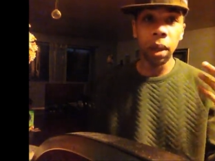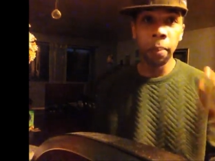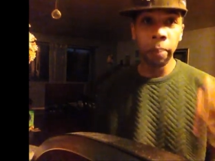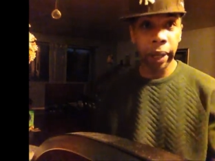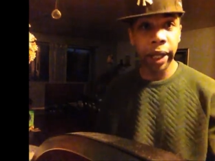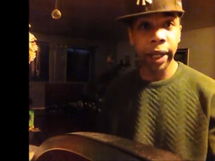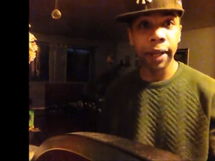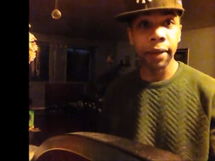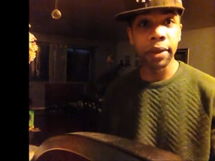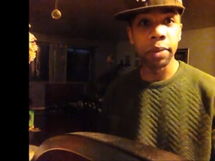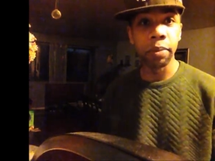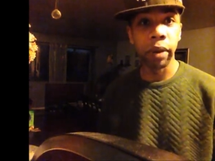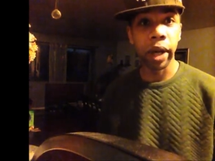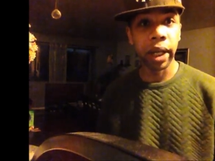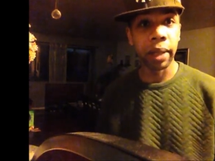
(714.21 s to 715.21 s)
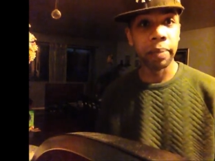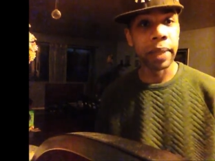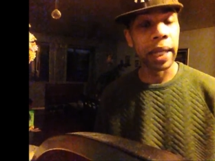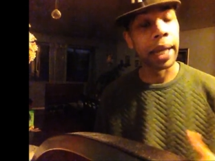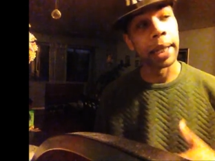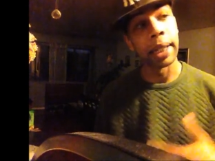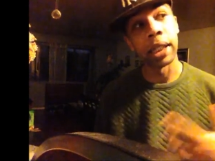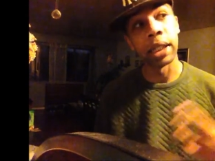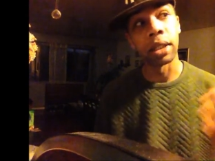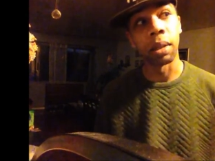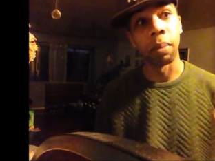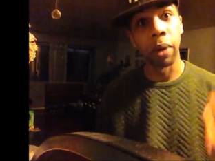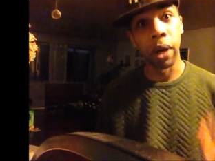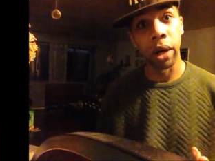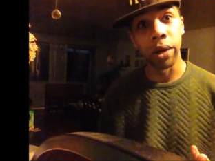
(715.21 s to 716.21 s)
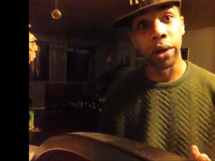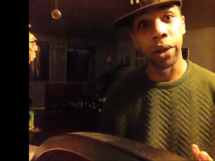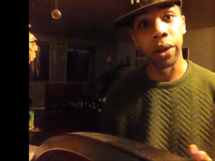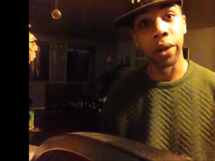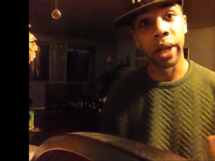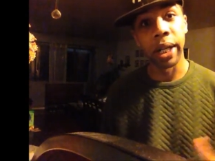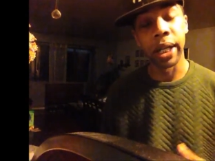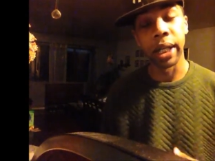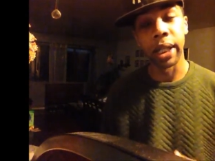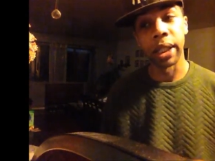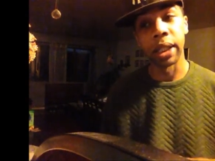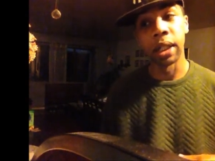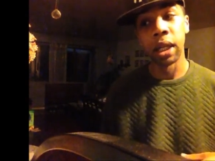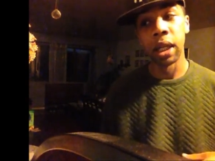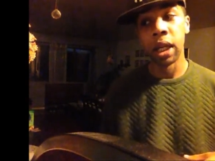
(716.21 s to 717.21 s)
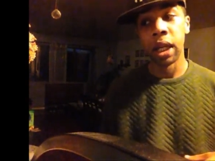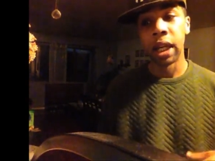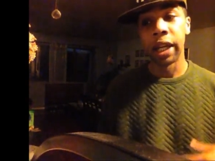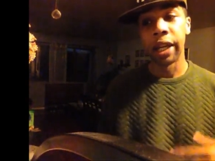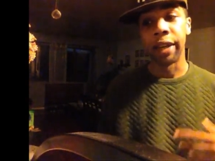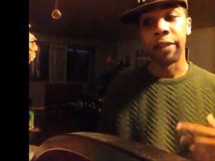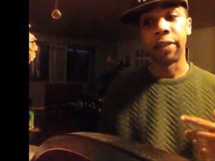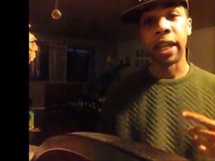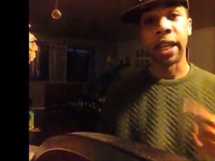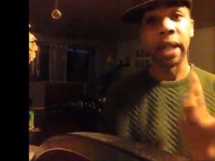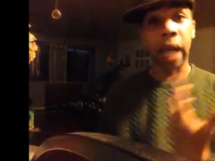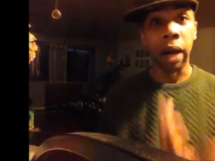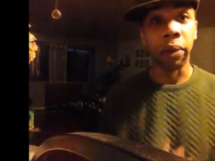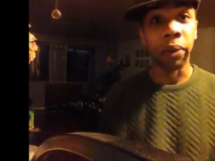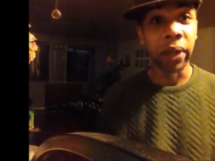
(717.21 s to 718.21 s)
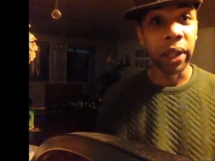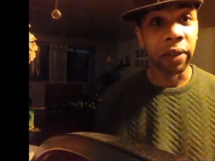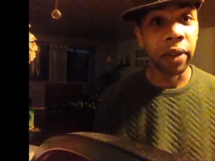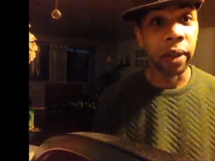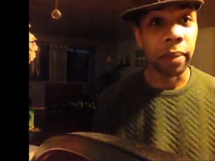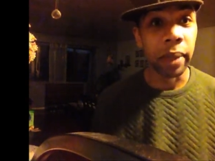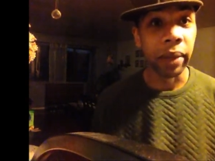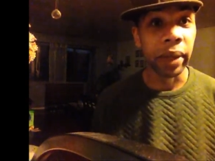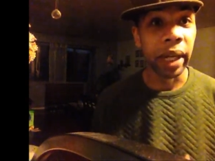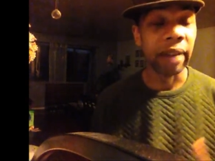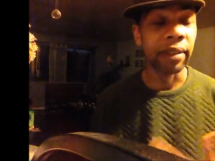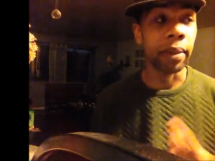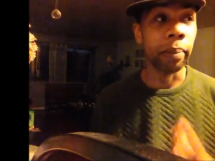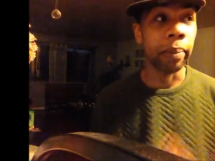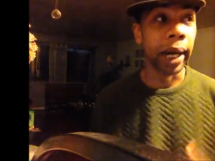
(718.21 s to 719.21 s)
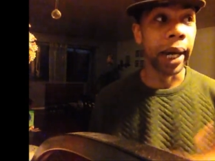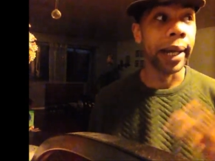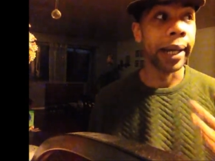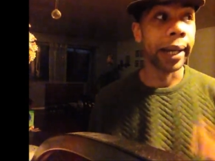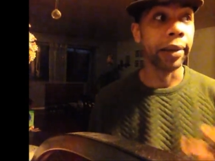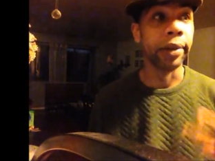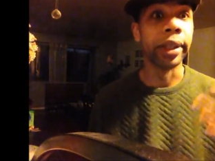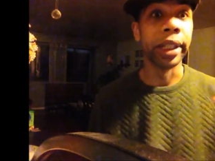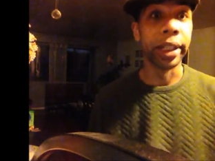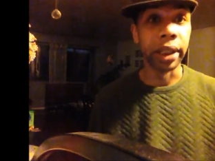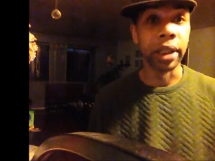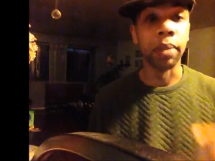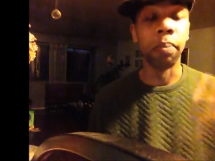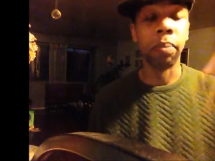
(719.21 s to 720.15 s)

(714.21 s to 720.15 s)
but it was brought up that he's a partner, and if they got rid of him, they would have to buy out his